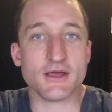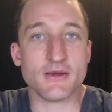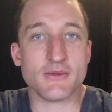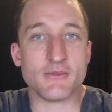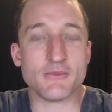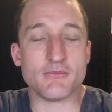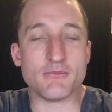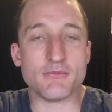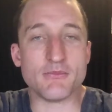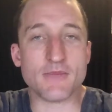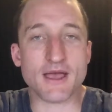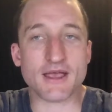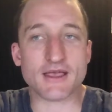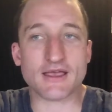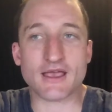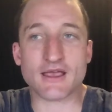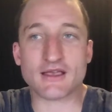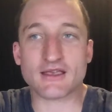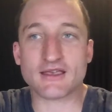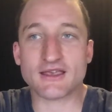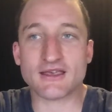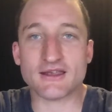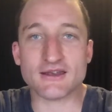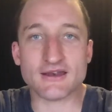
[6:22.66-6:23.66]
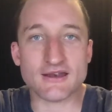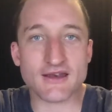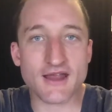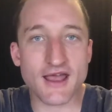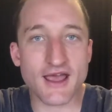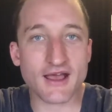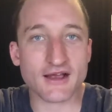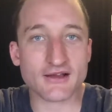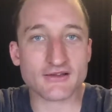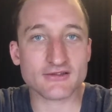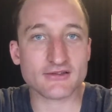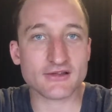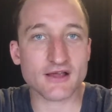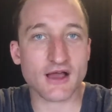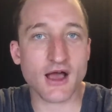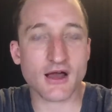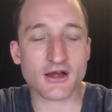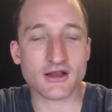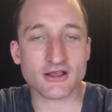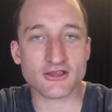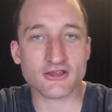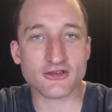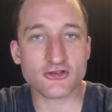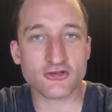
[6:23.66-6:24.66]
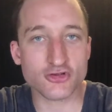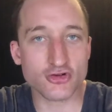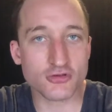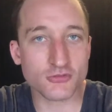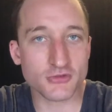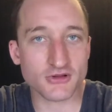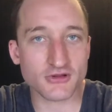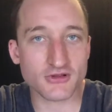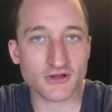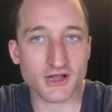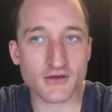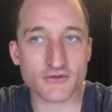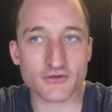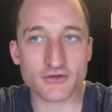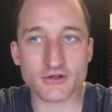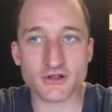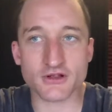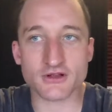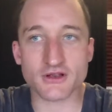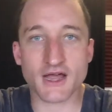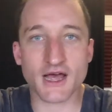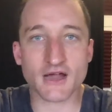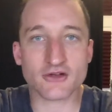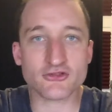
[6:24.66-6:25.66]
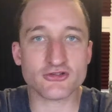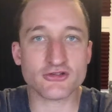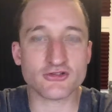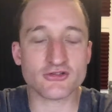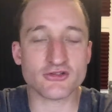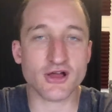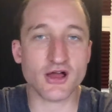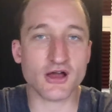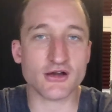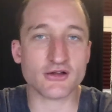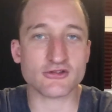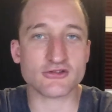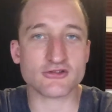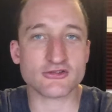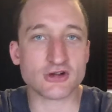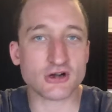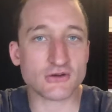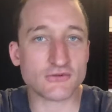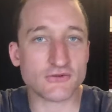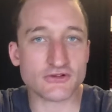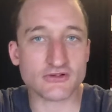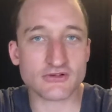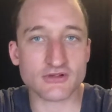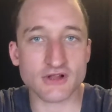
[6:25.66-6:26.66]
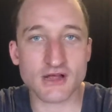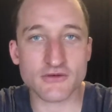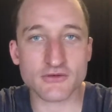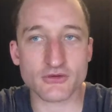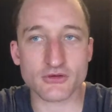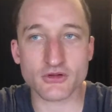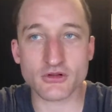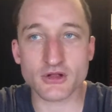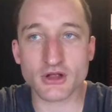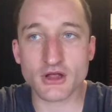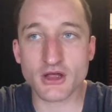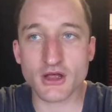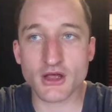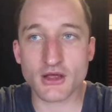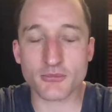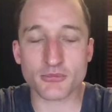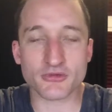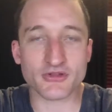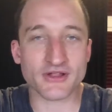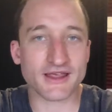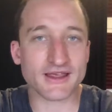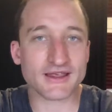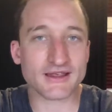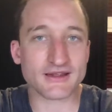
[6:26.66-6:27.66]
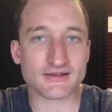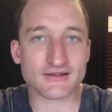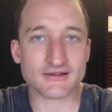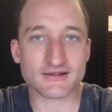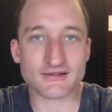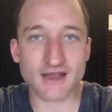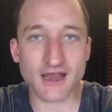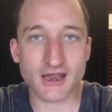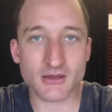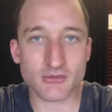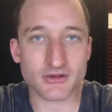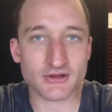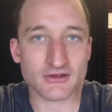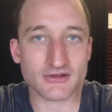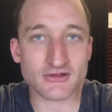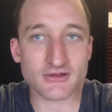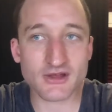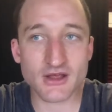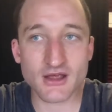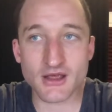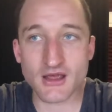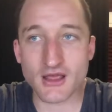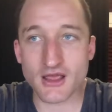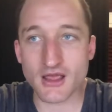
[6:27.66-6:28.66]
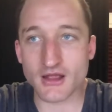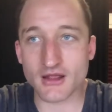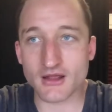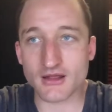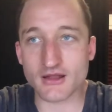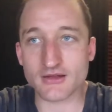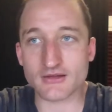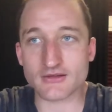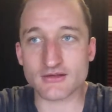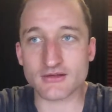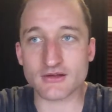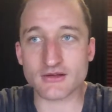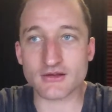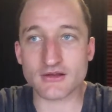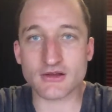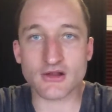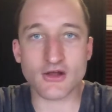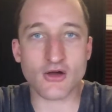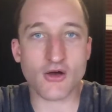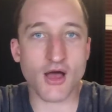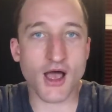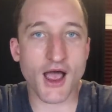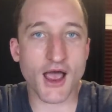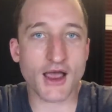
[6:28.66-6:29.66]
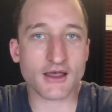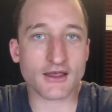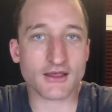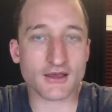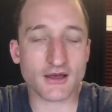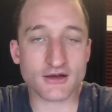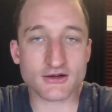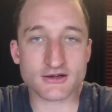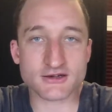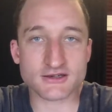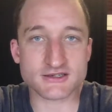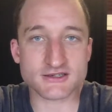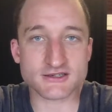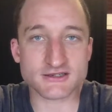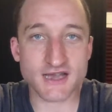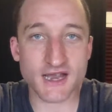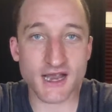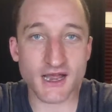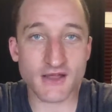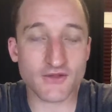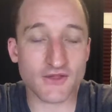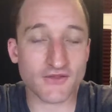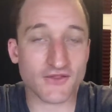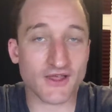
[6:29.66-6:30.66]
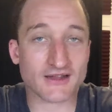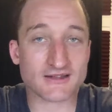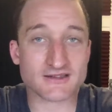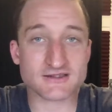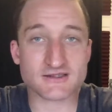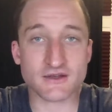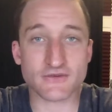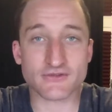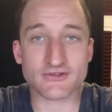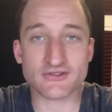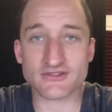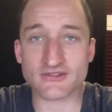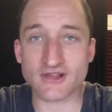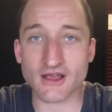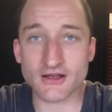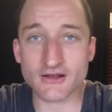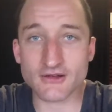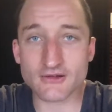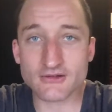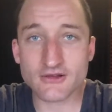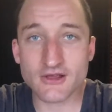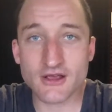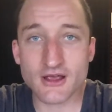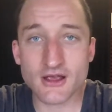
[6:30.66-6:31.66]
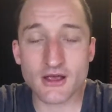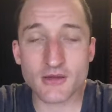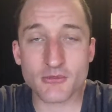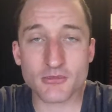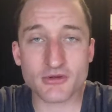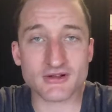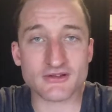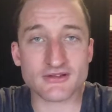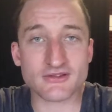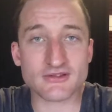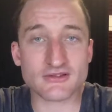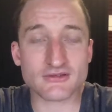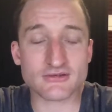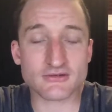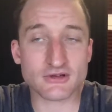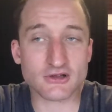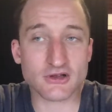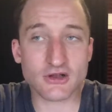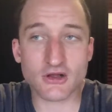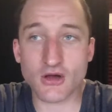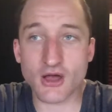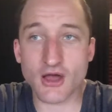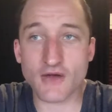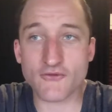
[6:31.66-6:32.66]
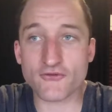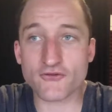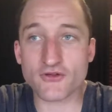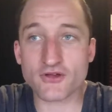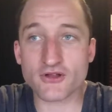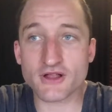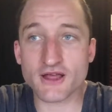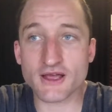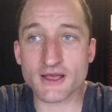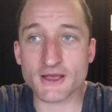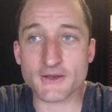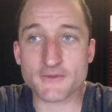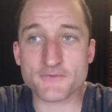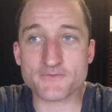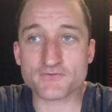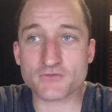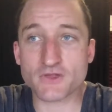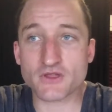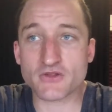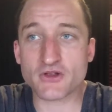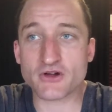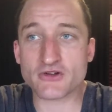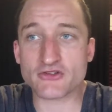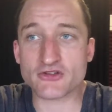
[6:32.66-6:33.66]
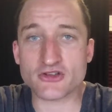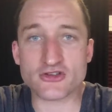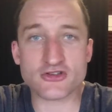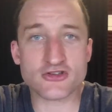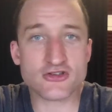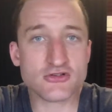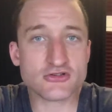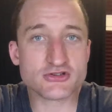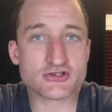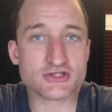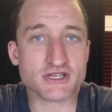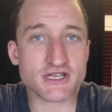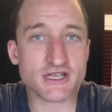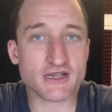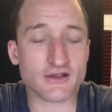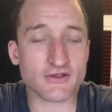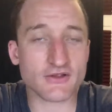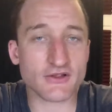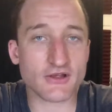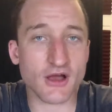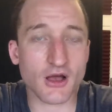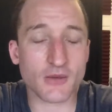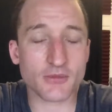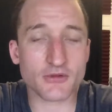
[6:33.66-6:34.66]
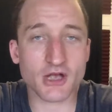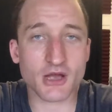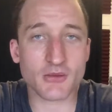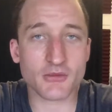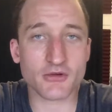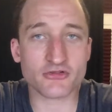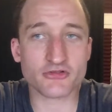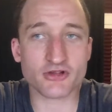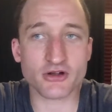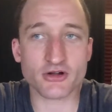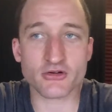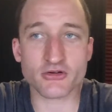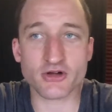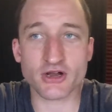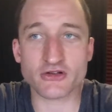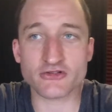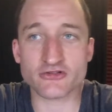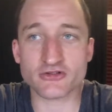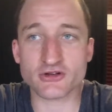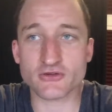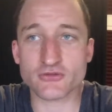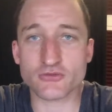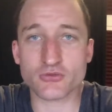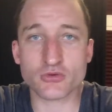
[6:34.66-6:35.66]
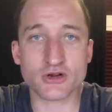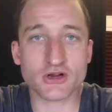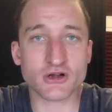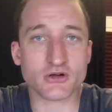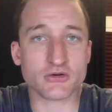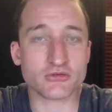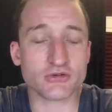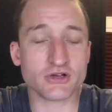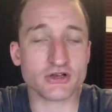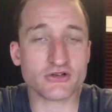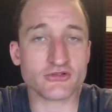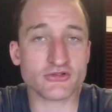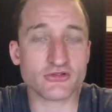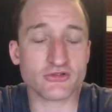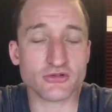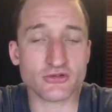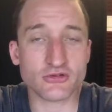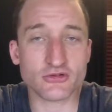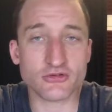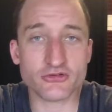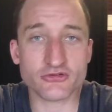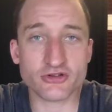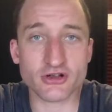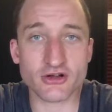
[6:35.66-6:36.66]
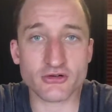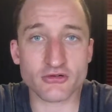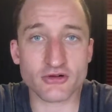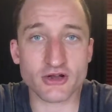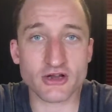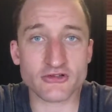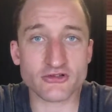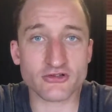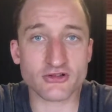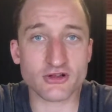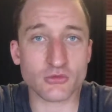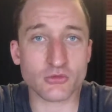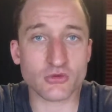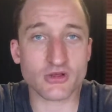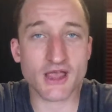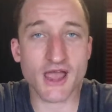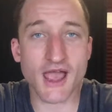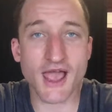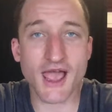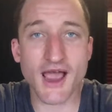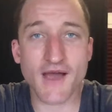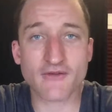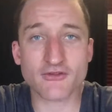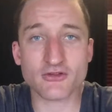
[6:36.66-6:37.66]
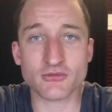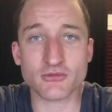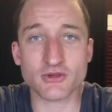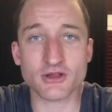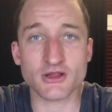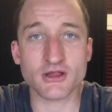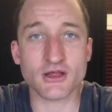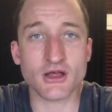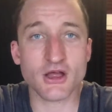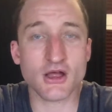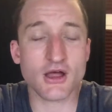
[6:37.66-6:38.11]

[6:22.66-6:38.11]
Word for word: like connects on a human level and not just on a surface level blanket statements. And you know, I understand that that stuff sells, but it's, you know, I feel like there's a huge need in the upcoming generation. If we're going to reach the new generation, then we have to be